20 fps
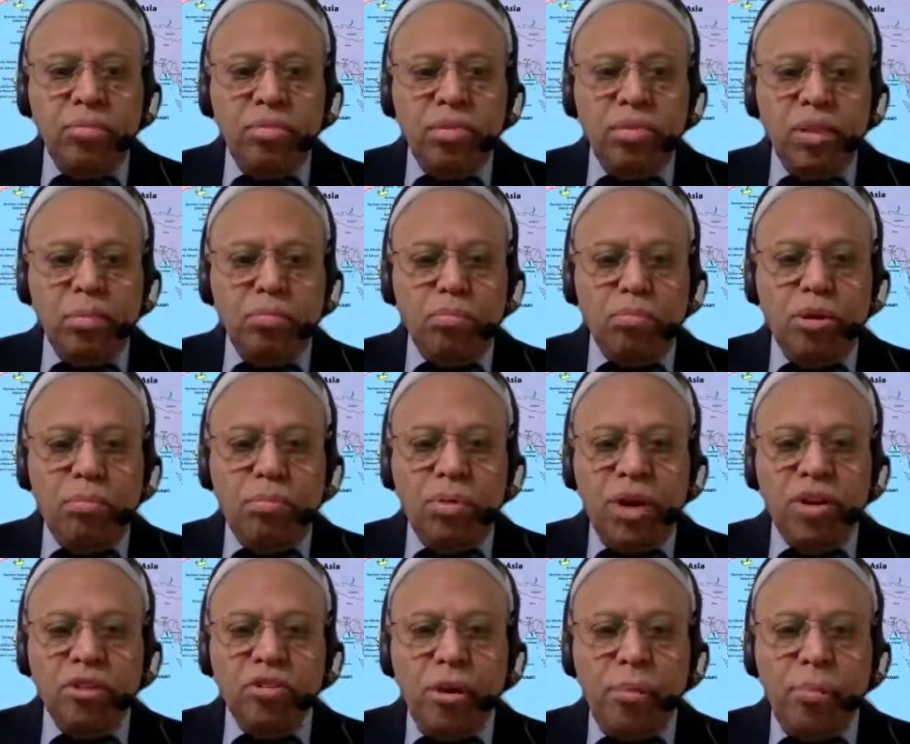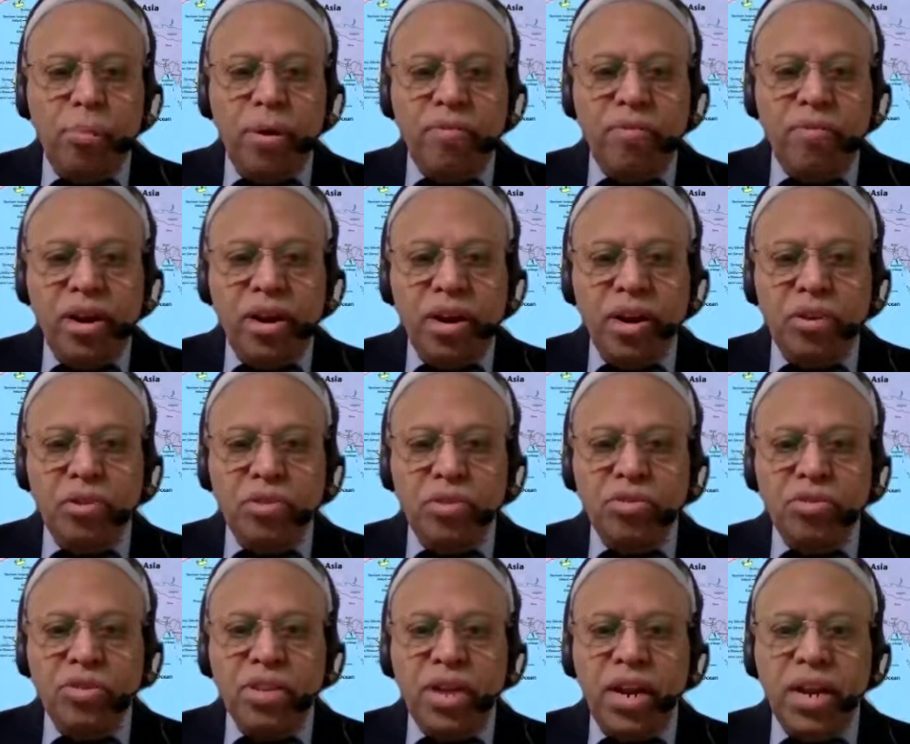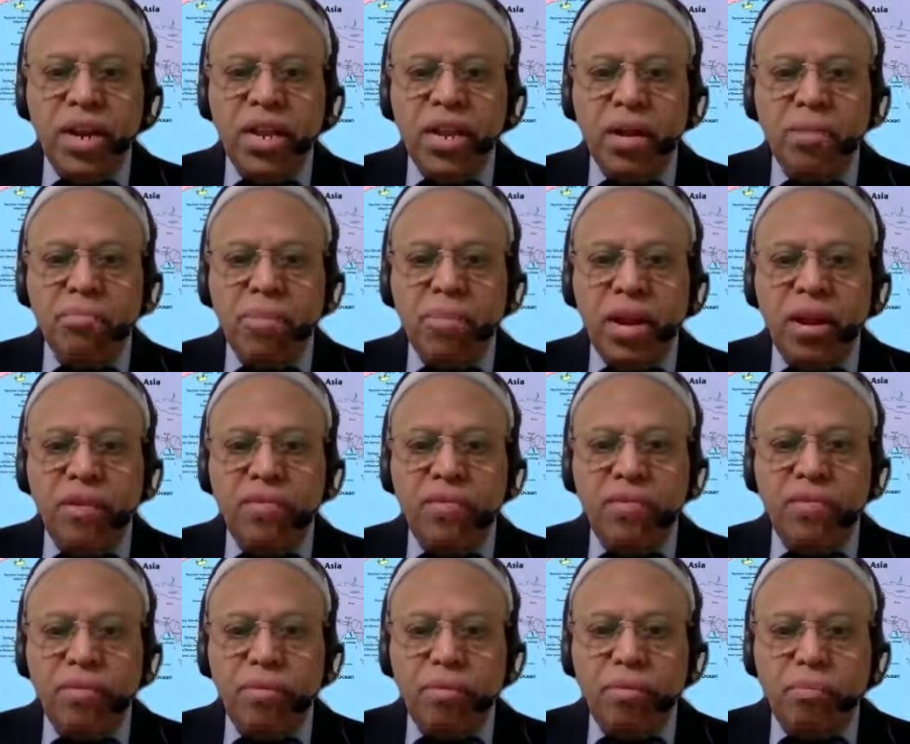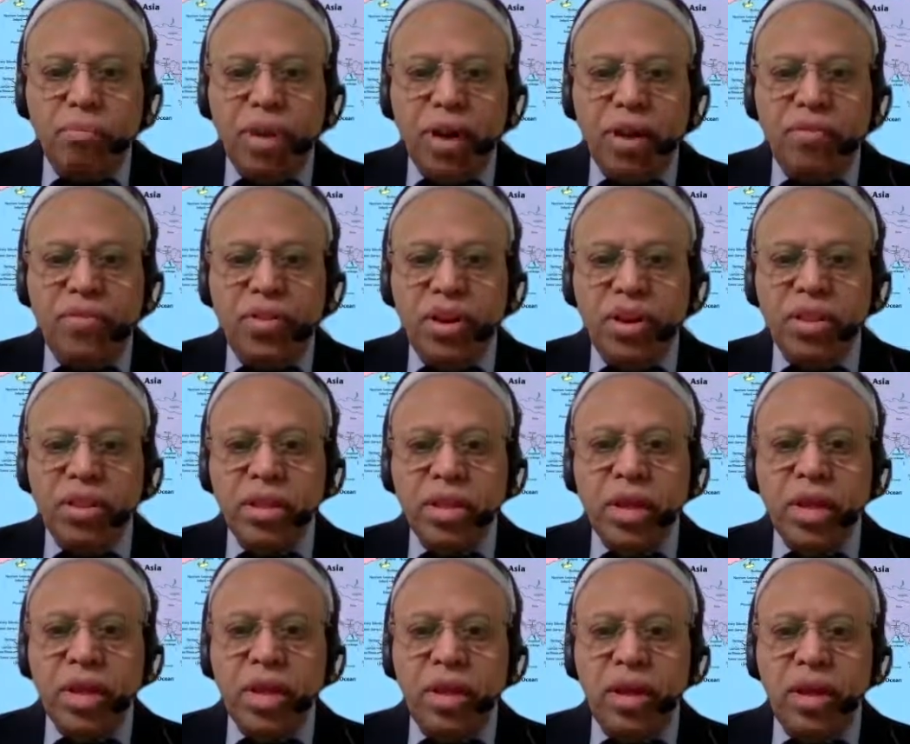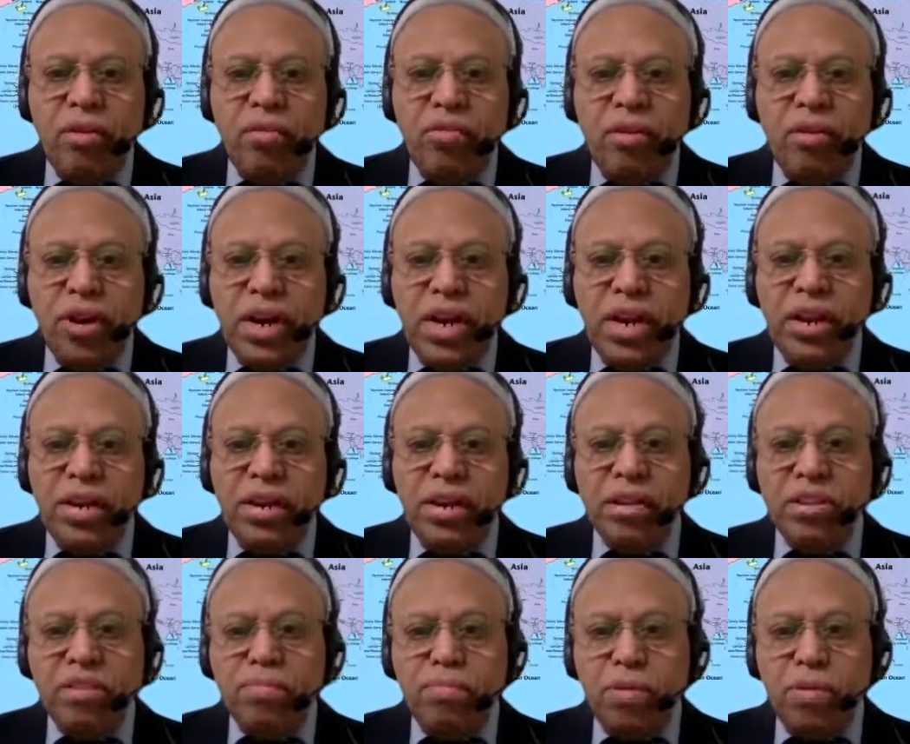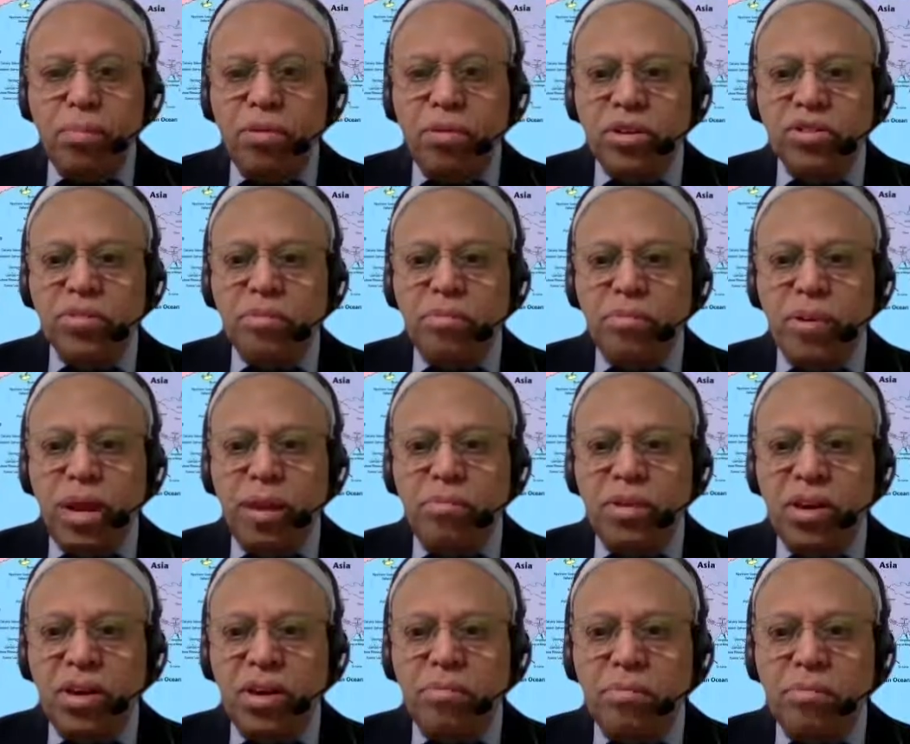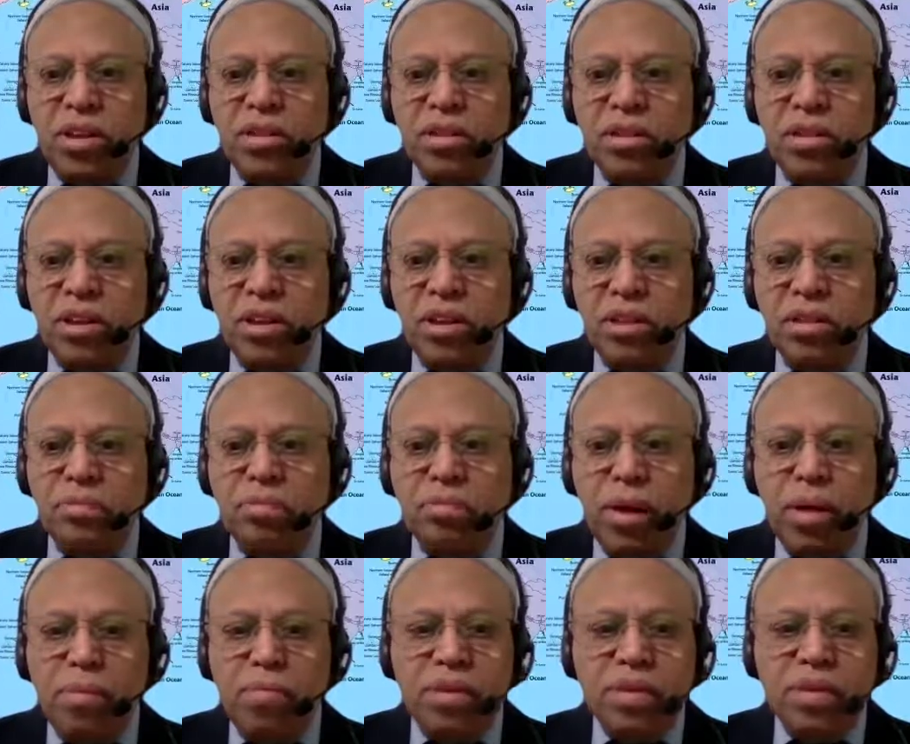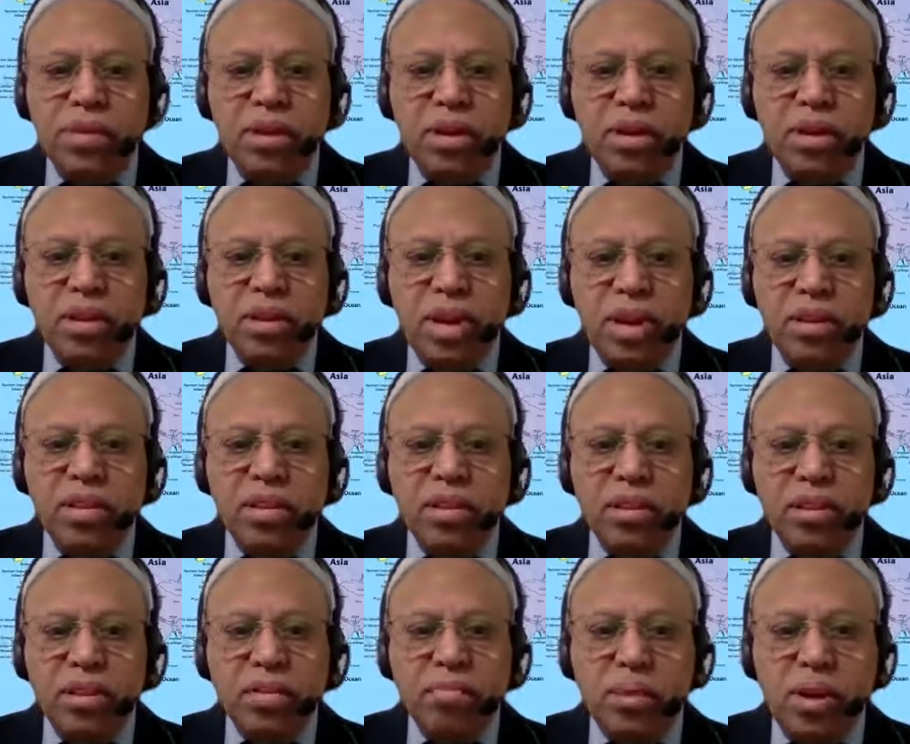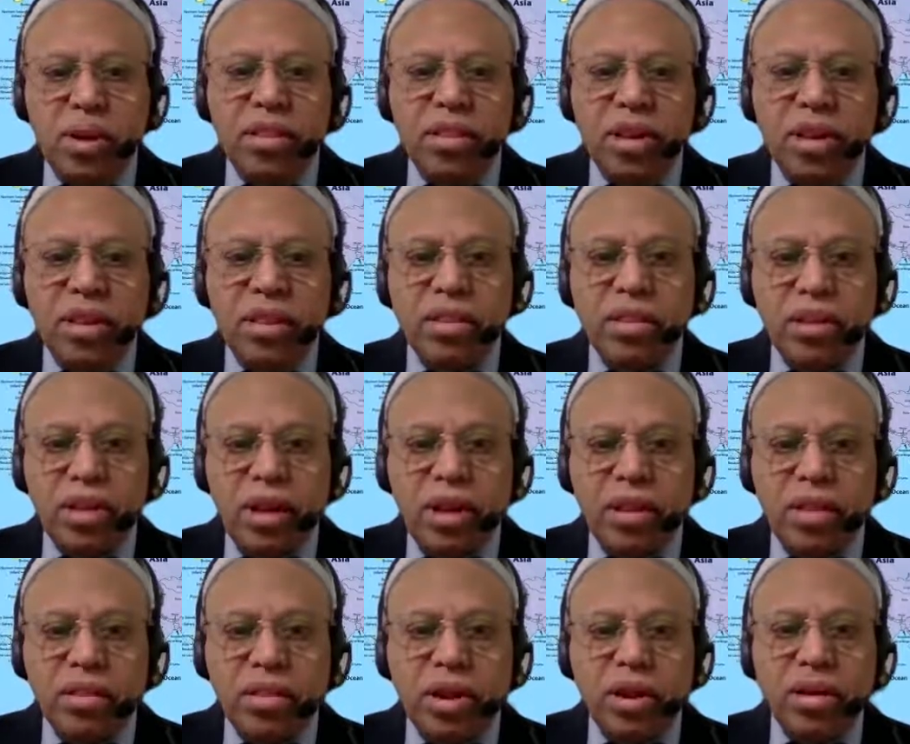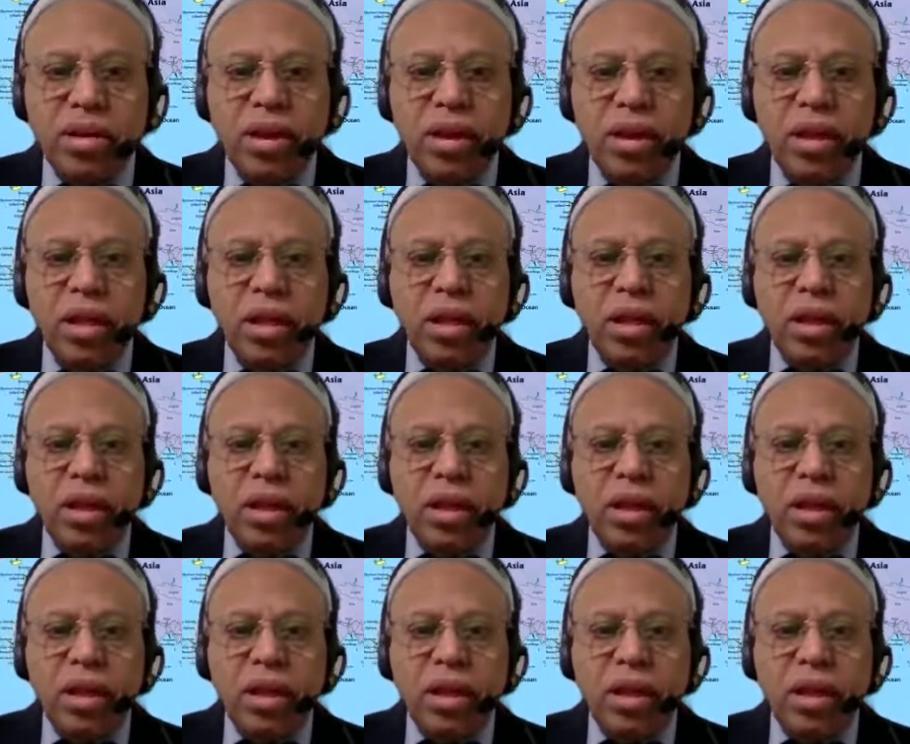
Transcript: The moment government will reduce the income benefits for leaders, members of parliament, ministers, prime ministers, and presidents, etc.,